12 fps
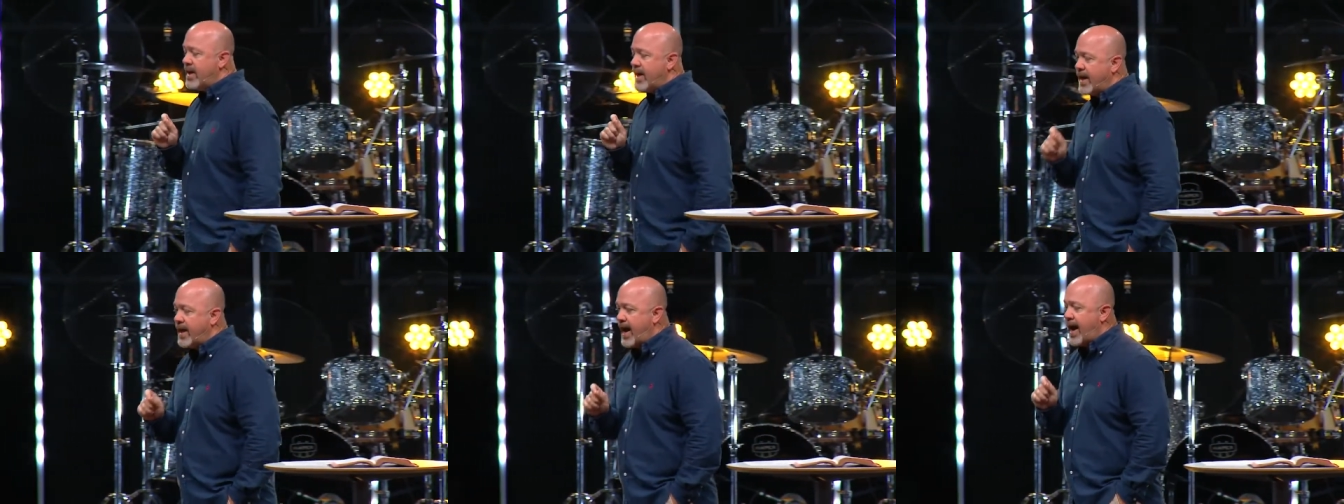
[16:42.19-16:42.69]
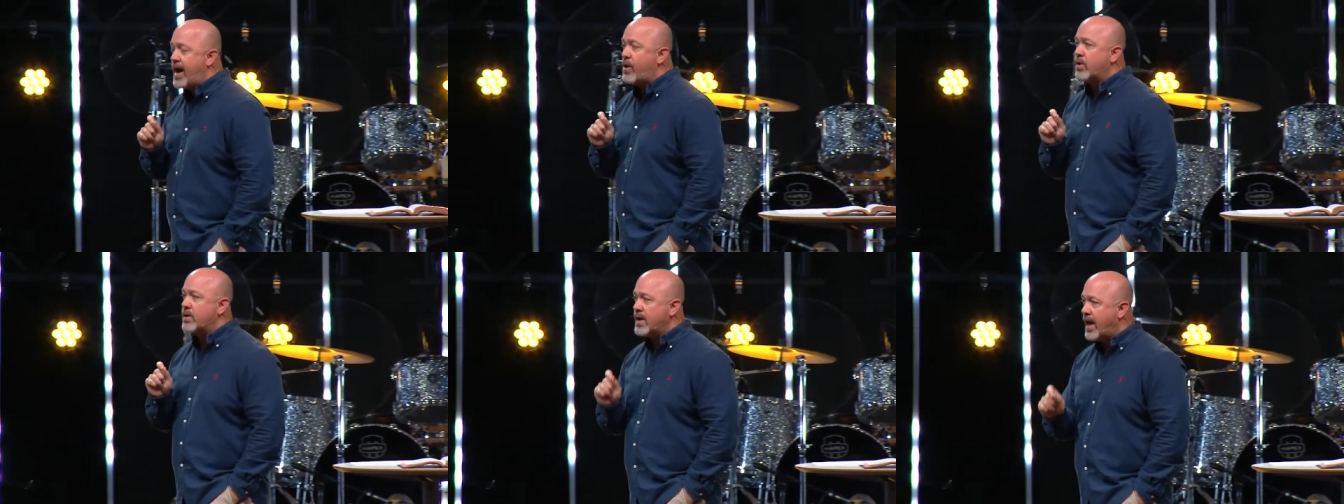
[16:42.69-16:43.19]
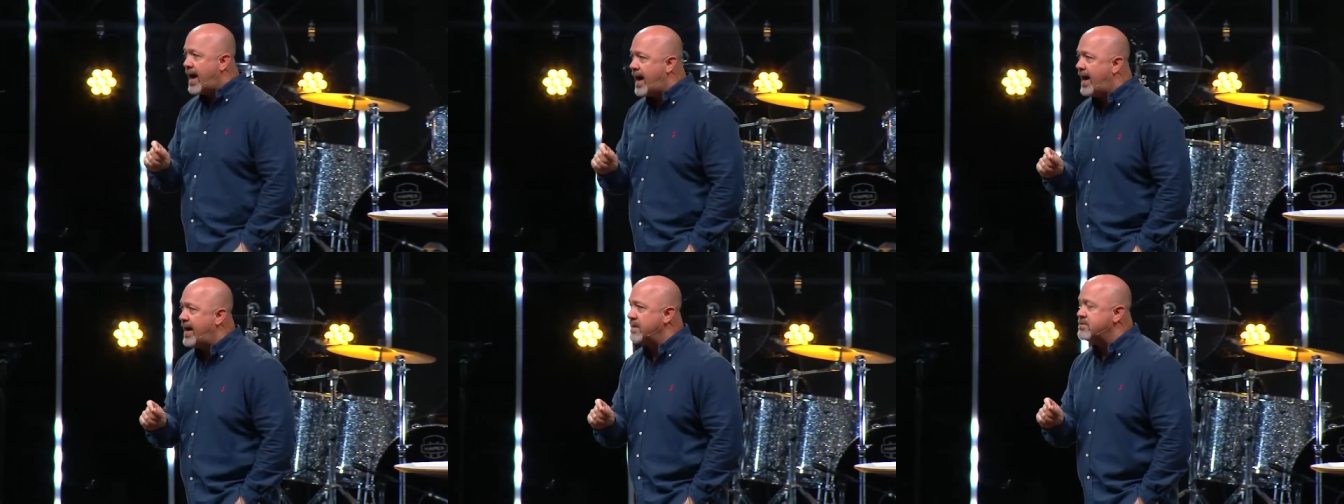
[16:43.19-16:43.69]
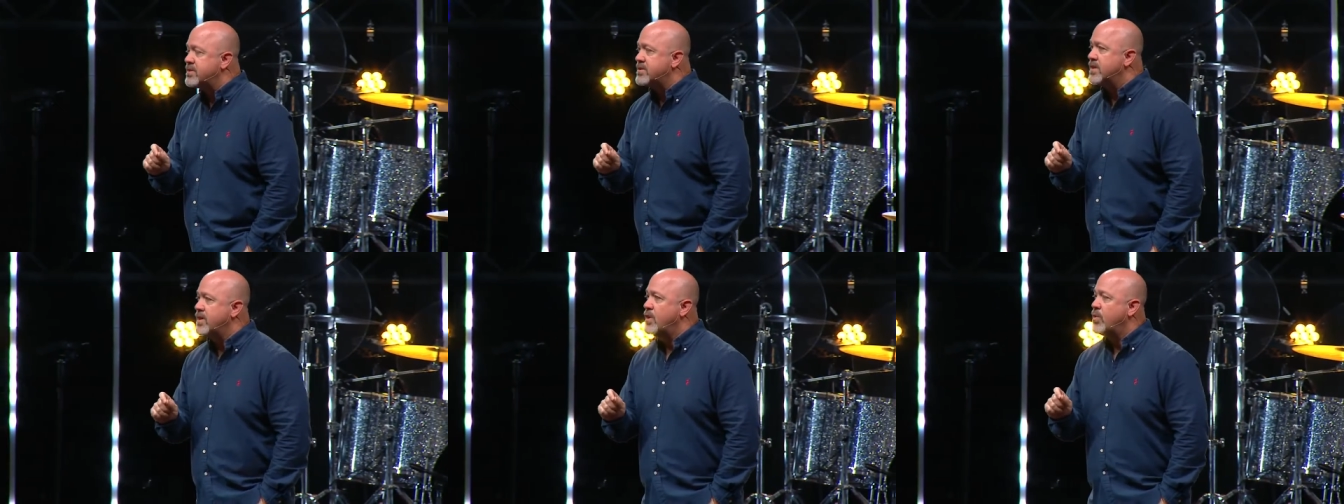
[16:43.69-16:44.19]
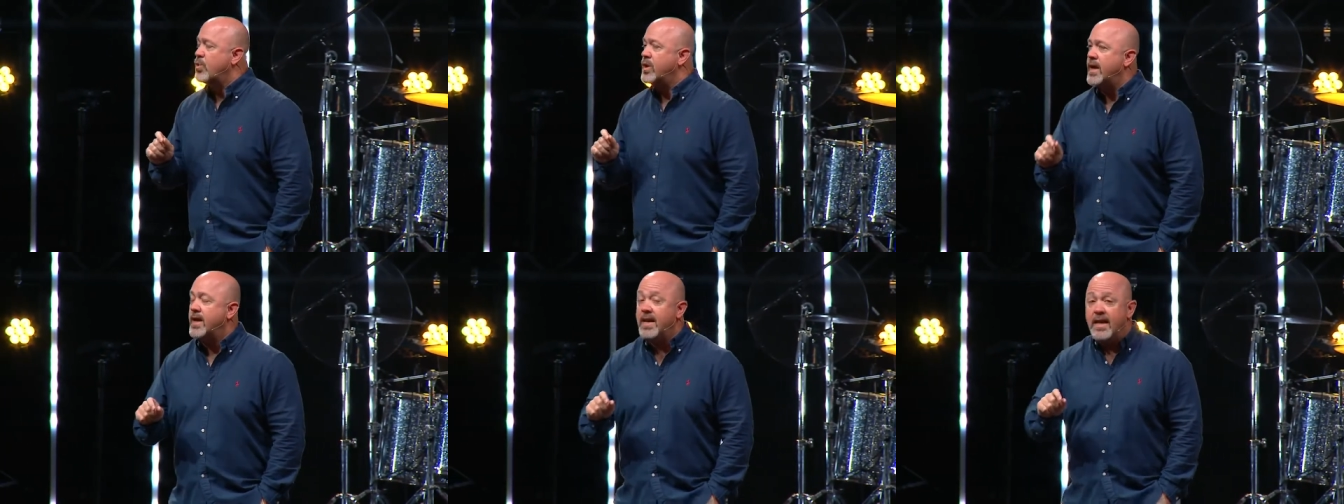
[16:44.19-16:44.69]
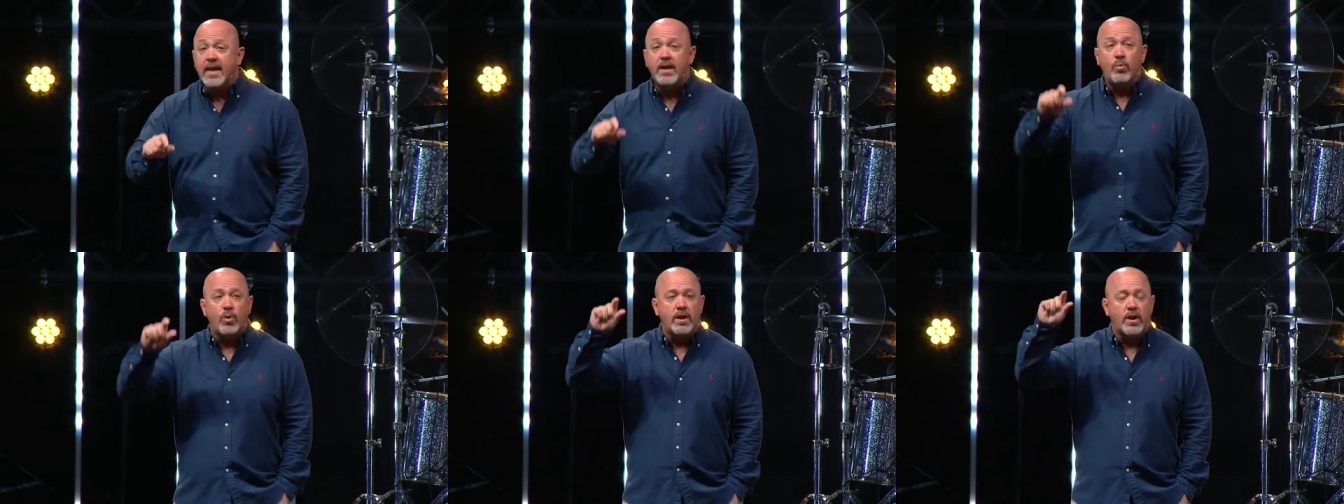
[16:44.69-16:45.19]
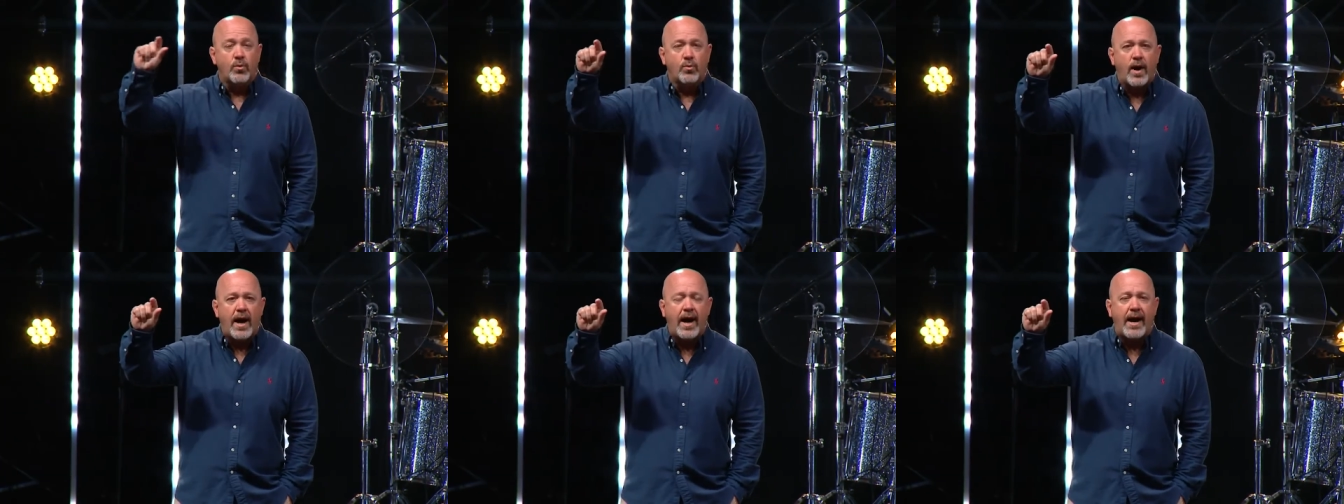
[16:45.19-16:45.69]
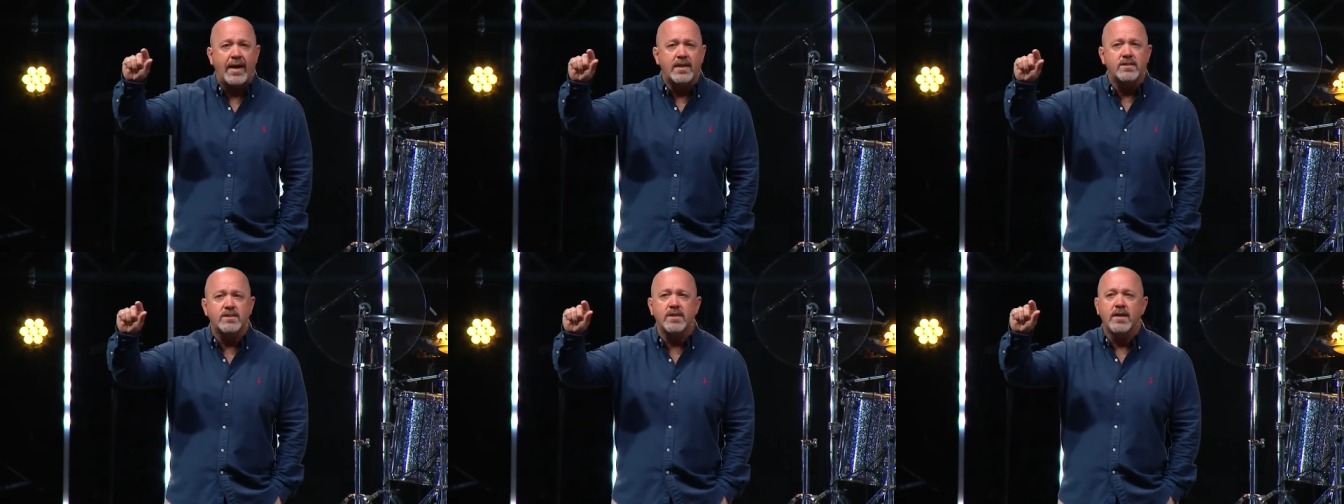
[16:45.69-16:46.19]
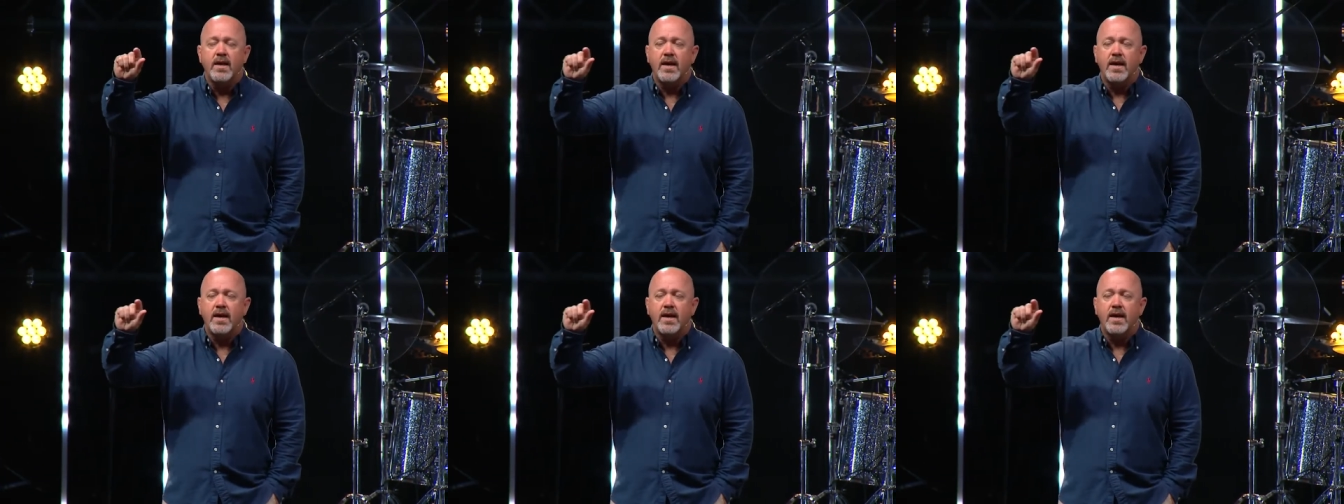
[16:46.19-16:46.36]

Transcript: in our lives when a need will arise